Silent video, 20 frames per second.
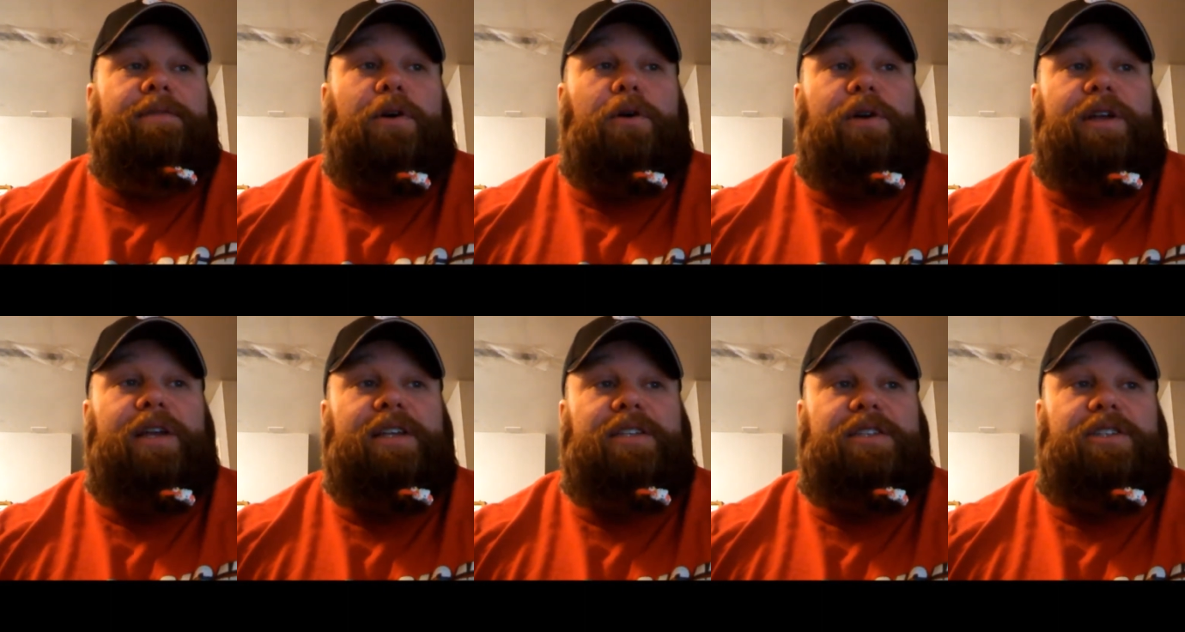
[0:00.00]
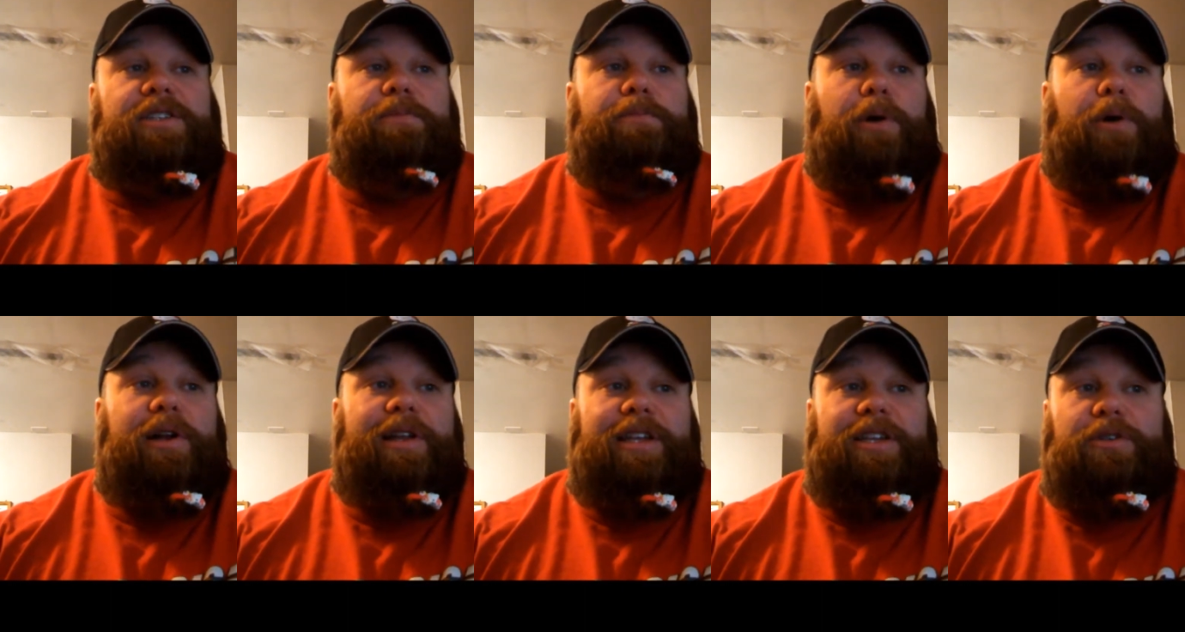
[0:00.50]
focused
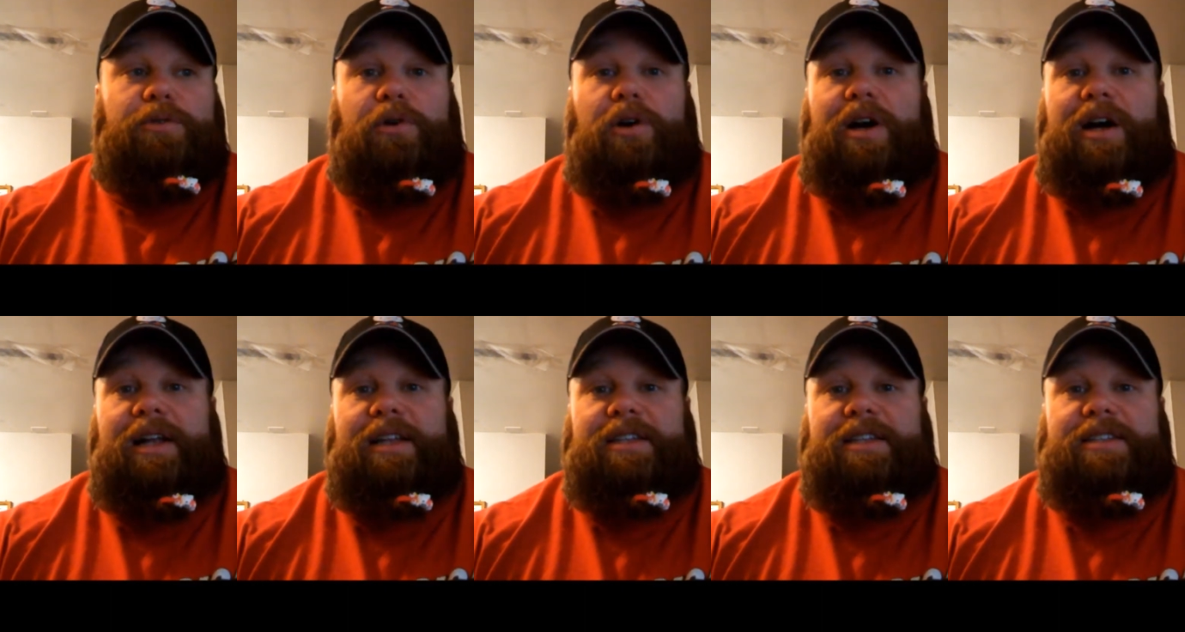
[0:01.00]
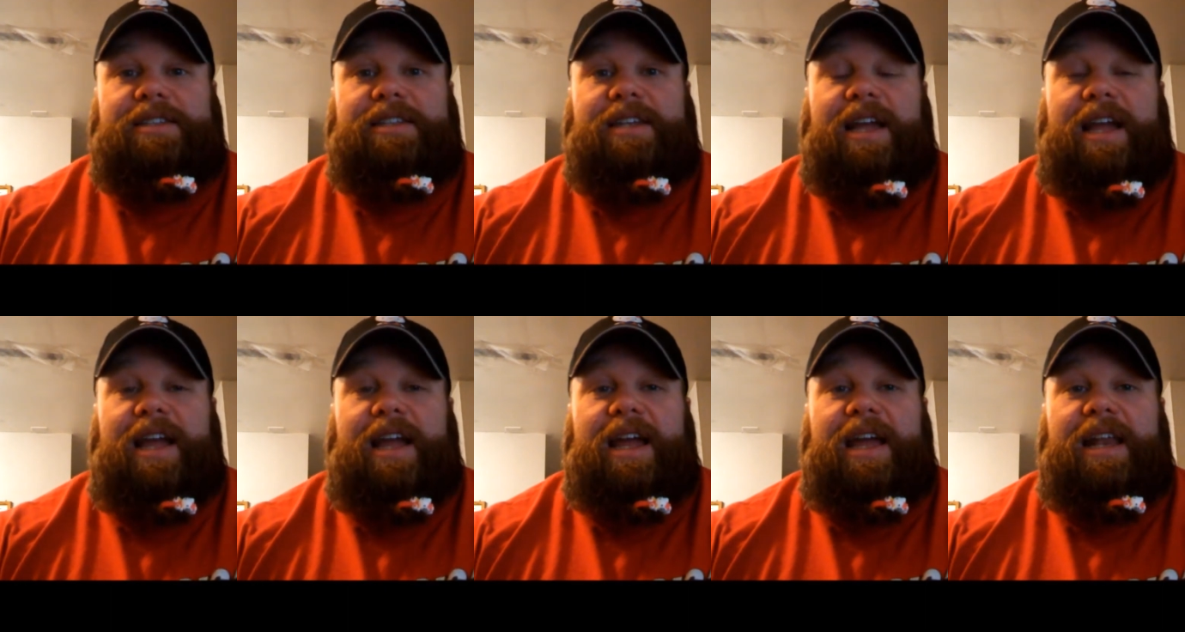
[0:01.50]
body squats,
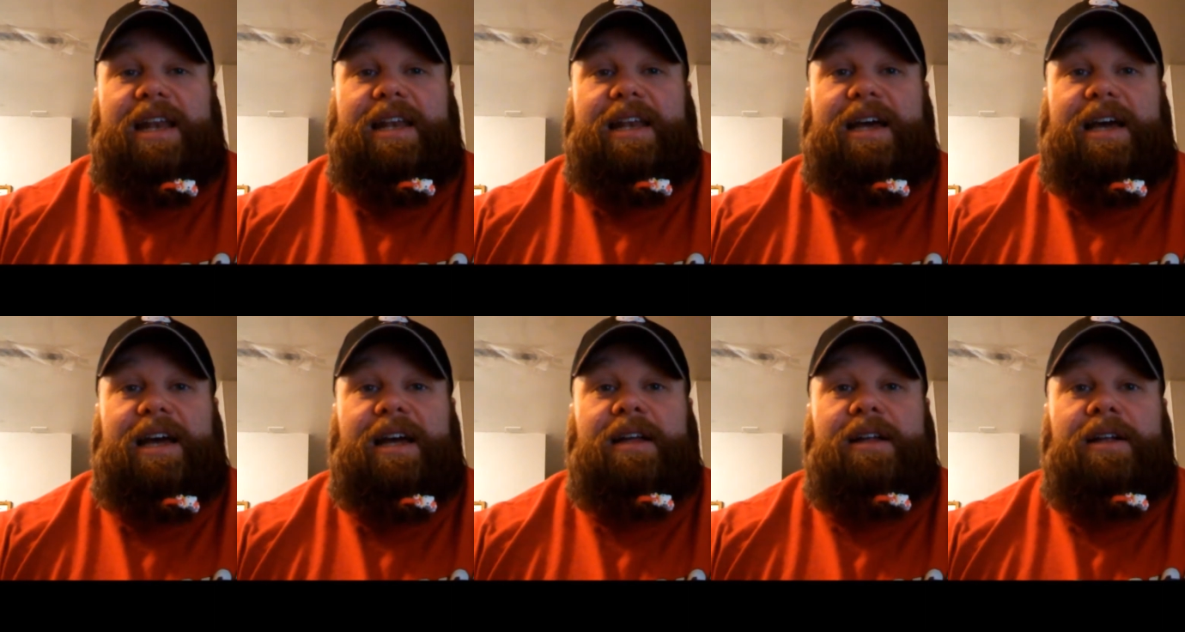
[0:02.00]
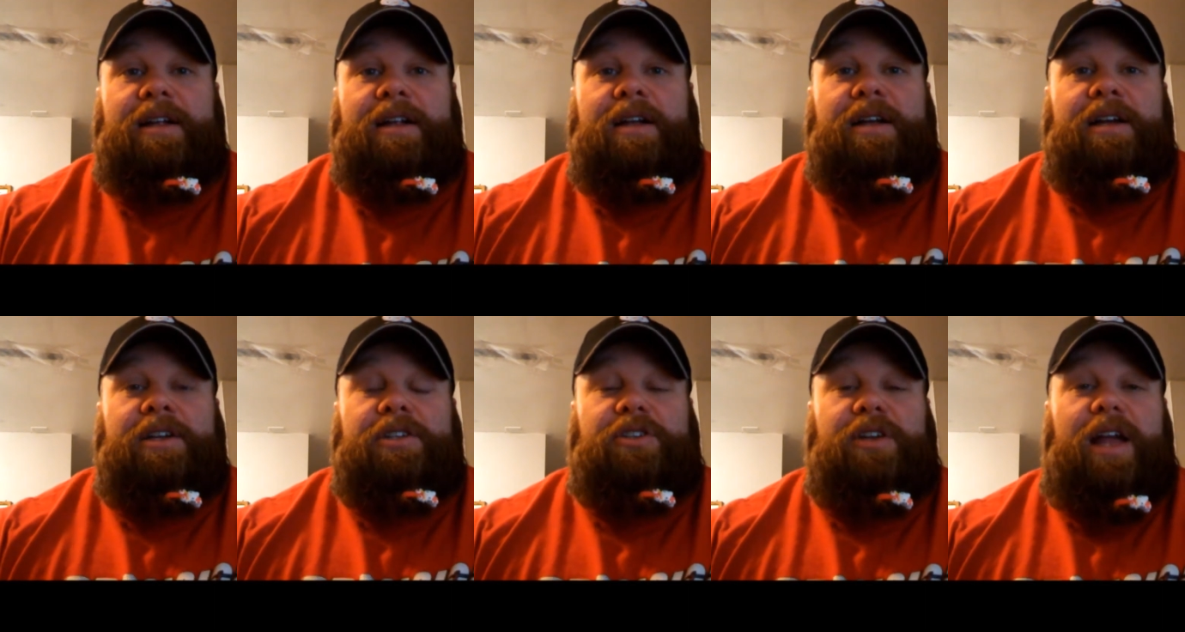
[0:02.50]
and uh,
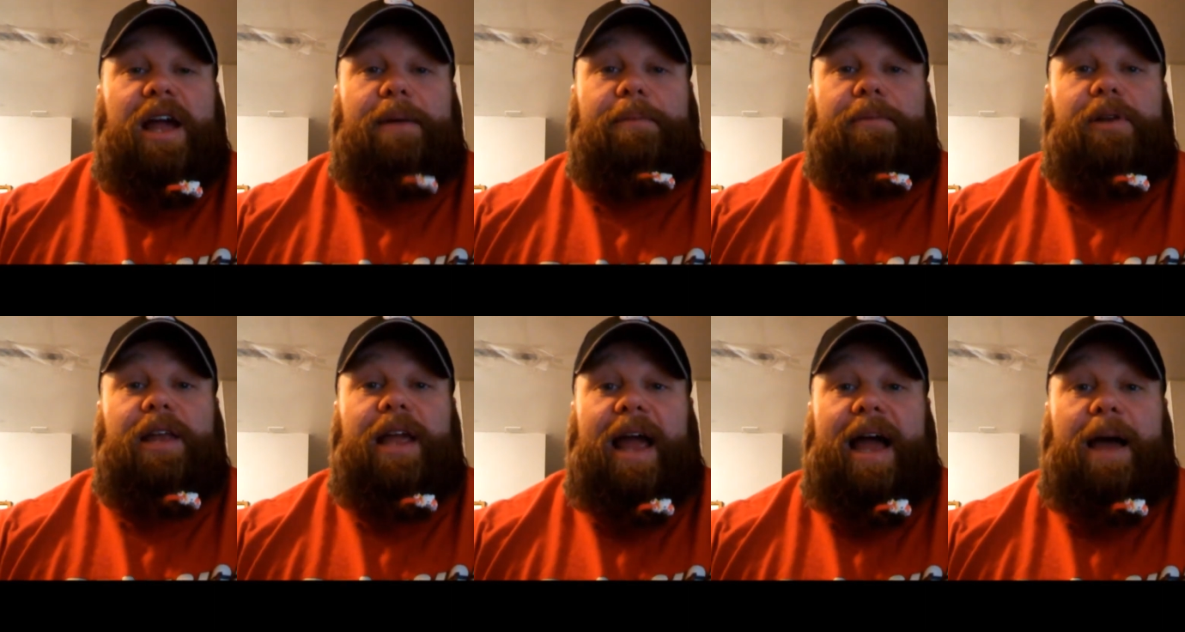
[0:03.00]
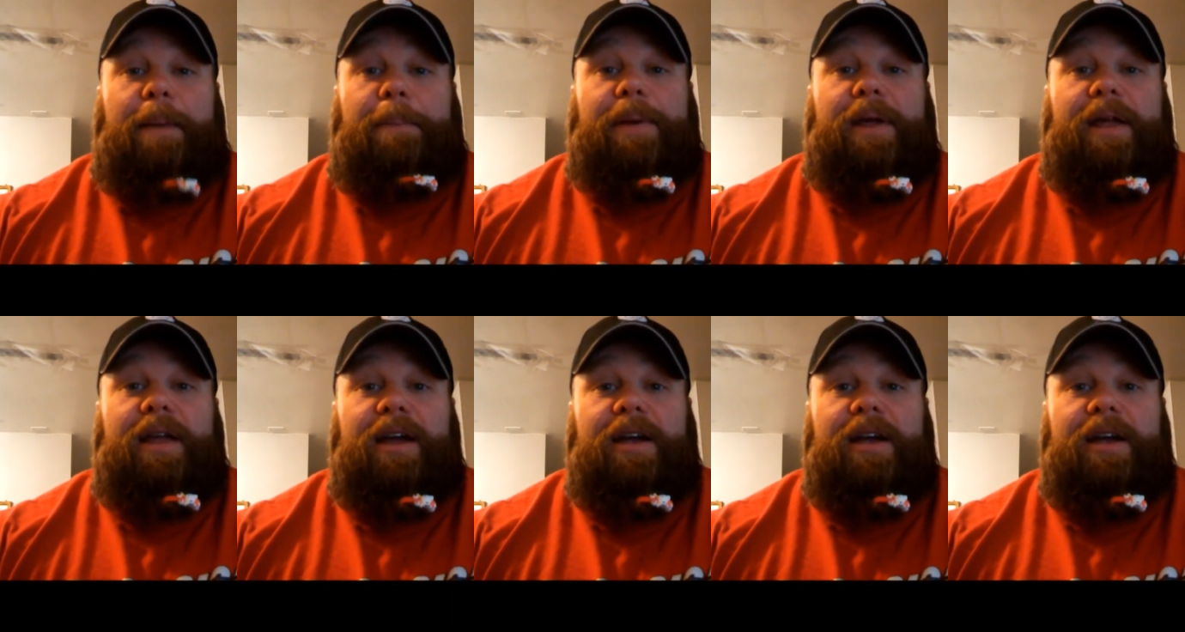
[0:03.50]
so yeah, I'm really happy.